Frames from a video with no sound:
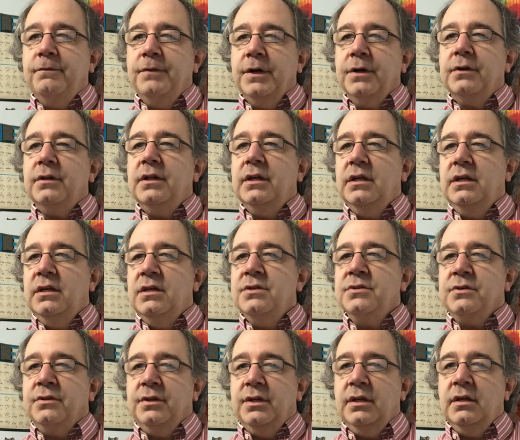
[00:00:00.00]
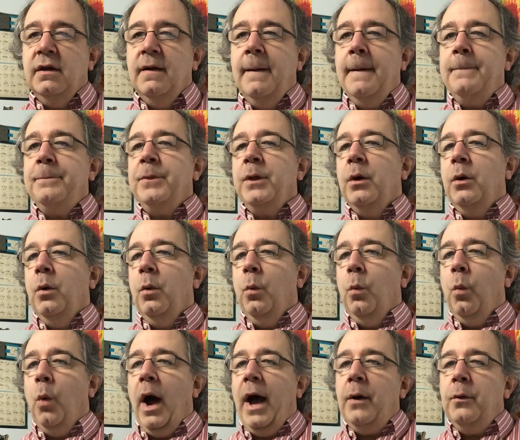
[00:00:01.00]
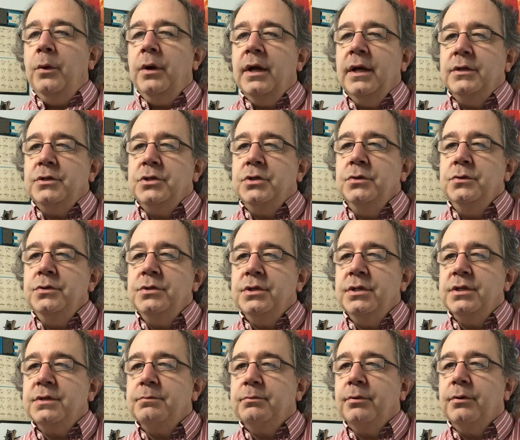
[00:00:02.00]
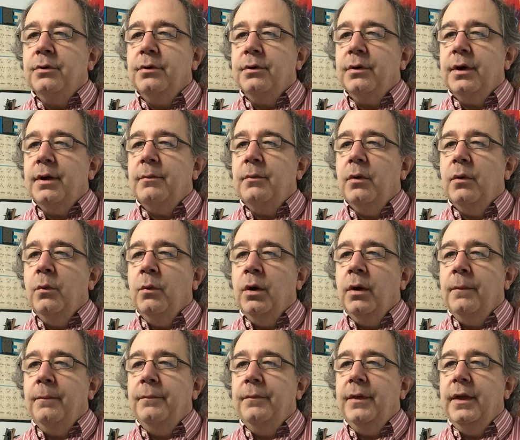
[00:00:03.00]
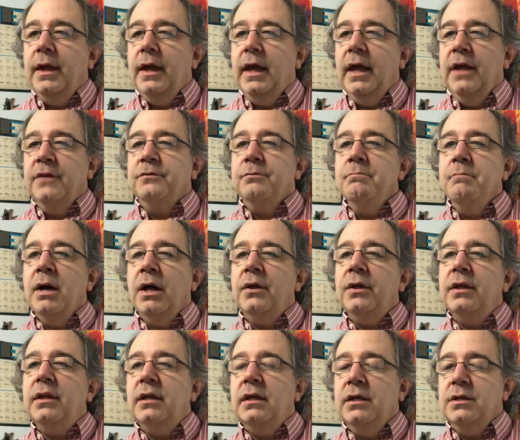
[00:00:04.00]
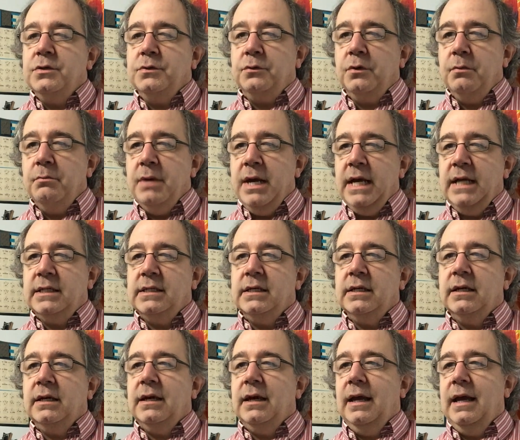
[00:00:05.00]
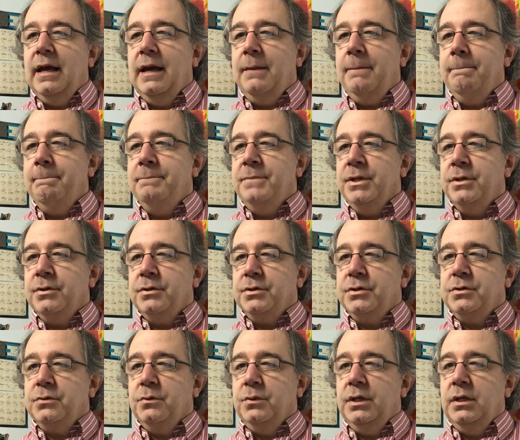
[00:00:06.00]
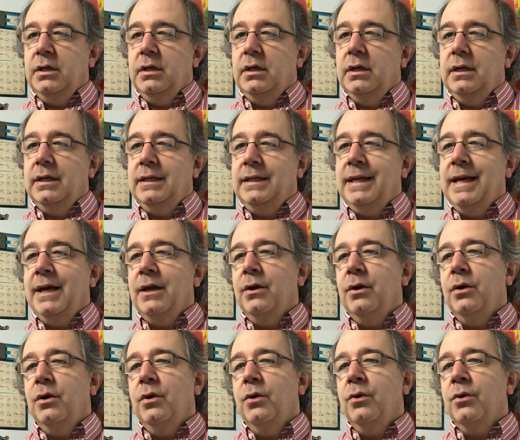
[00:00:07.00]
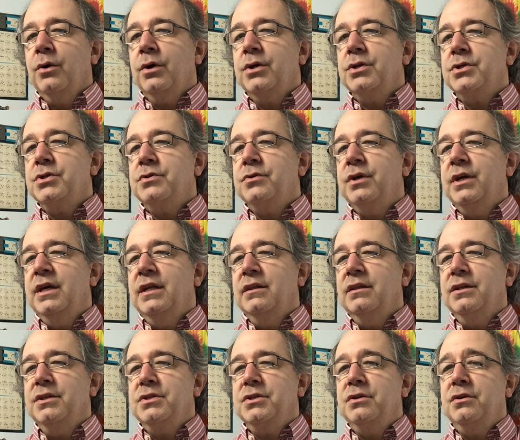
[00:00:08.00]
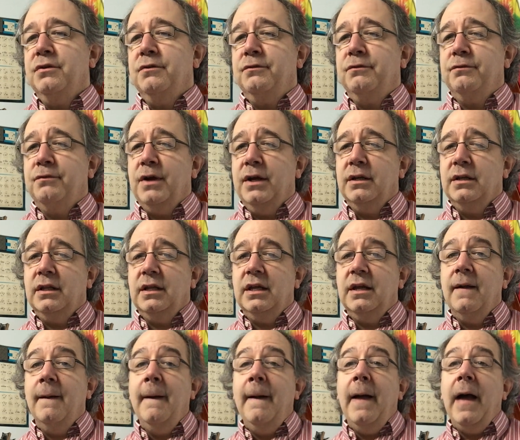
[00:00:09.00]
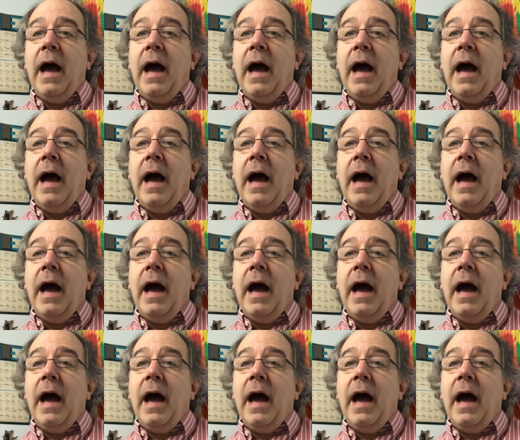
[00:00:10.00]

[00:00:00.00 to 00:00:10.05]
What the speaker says: fairly easily. Why would I choose this program? Well, its melody is romantic and bittersweet, yet orchestra and listener friendly.